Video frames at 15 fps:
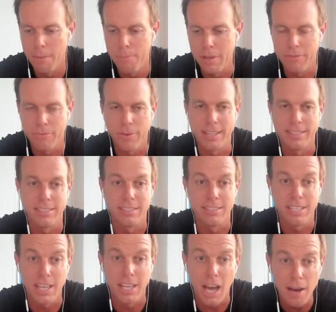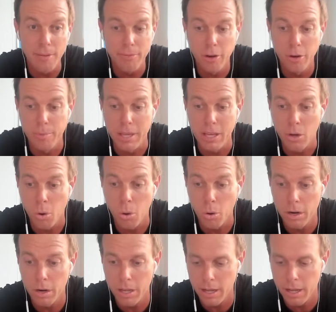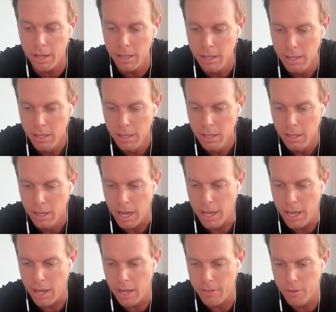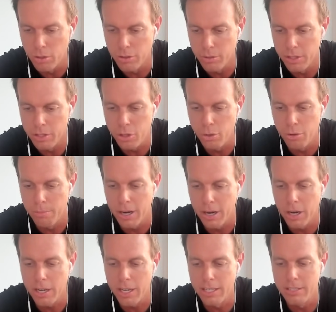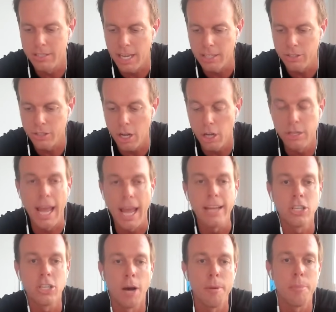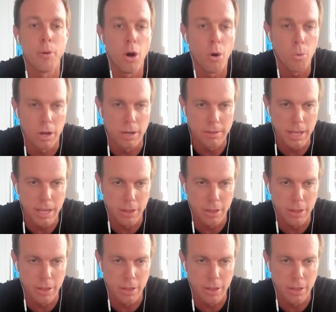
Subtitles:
Big Francis Tiafoe beat Korda. Those were the two Americans yesterday. And Tommy Paul won in